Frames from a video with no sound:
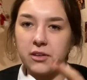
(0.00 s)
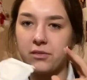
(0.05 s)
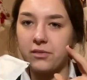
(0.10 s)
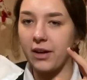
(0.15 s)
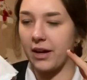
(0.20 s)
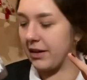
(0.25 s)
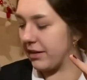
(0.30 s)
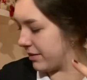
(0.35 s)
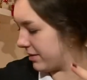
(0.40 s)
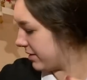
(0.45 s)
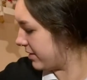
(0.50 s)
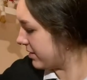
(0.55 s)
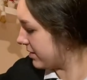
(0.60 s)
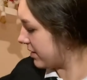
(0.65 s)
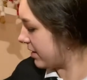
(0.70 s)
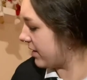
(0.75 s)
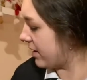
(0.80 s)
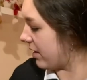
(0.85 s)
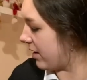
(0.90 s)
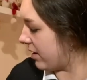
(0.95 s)
Right, these
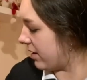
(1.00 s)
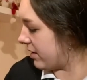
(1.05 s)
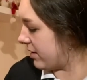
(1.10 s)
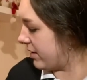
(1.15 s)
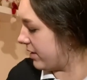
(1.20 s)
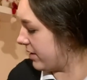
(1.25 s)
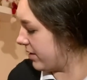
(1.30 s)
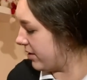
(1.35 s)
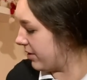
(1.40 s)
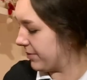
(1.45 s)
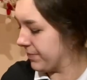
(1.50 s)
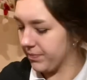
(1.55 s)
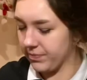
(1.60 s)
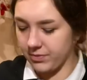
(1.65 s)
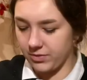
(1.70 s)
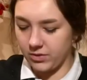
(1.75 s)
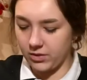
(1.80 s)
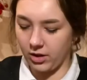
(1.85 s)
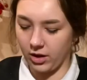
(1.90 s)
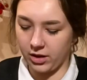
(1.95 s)
are all
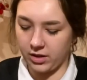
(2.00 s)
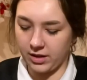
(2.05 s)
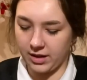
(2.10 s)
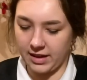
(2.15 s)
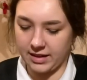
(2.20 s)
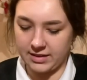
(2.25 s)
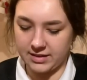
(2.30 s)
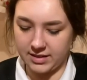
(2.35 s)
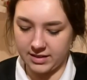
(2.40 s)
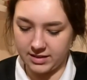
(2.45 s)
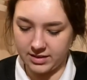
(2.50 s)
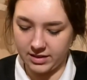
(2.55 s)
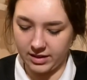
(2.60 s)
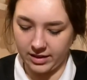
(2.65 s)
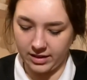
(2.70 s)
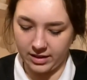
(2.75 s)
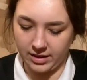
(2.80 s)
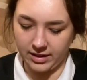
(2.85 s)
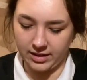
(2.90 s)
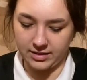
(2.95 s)
not as
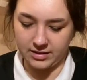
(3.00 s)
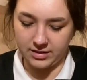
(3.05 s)
exciting as